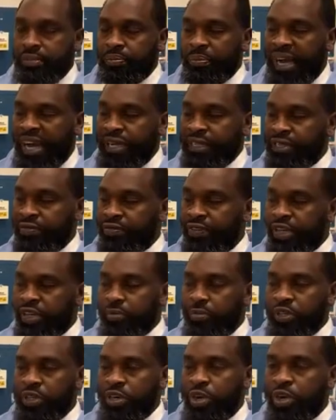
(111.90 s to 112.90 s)
by
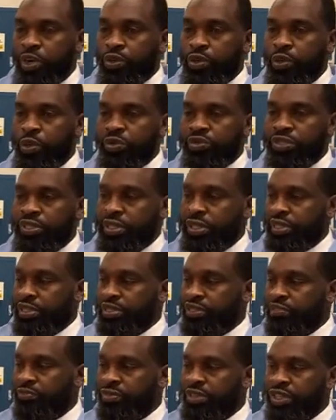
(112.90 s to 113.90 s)
developing all those
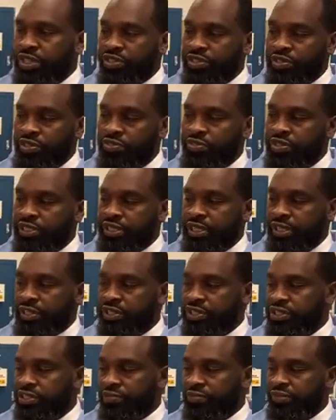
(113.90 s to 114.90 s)
skills of being a service
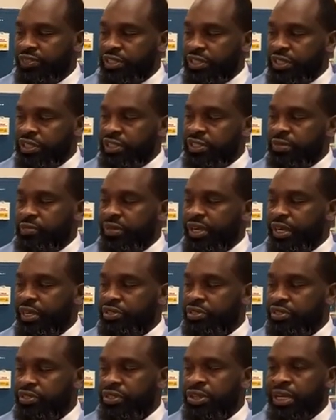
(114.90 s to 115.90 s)
technician, facility
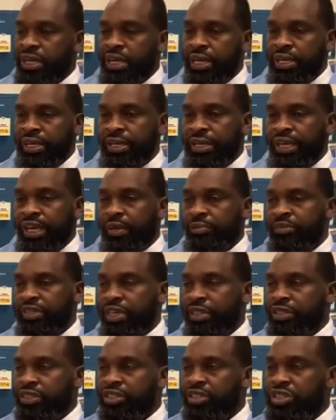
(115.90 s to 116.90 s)
manager, and lab
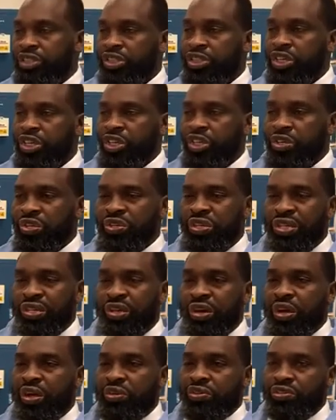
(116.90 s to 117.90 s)
technician, you can
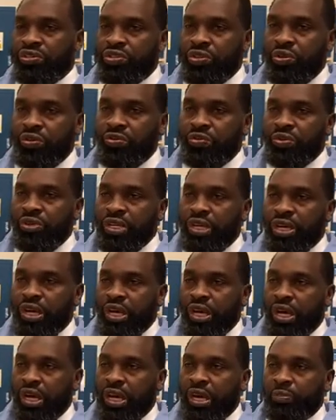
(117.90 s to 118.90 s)
also
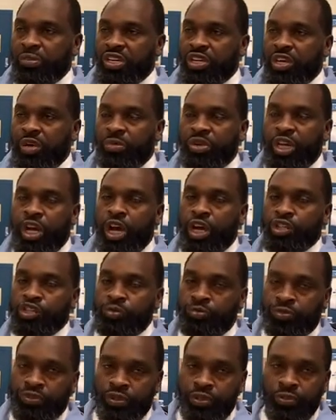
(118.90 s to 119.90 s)
become an
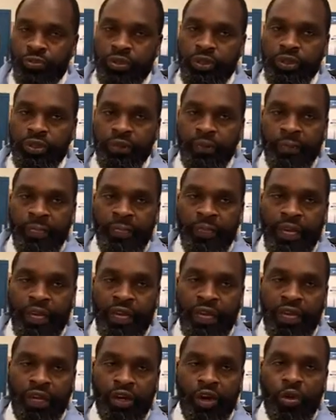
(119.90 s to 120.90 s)
entrepreneur
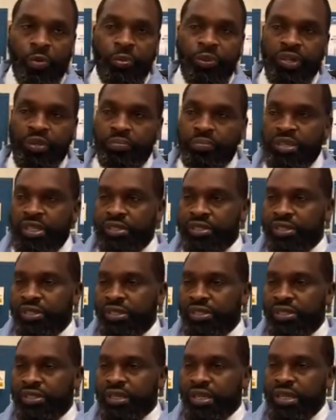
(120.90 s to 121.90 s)
and open a
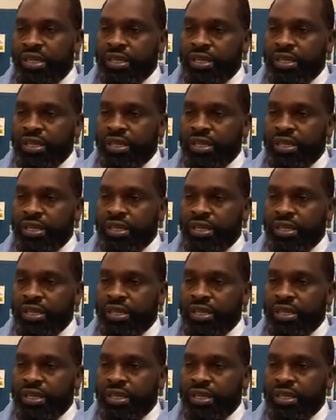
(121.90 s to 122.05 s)
business.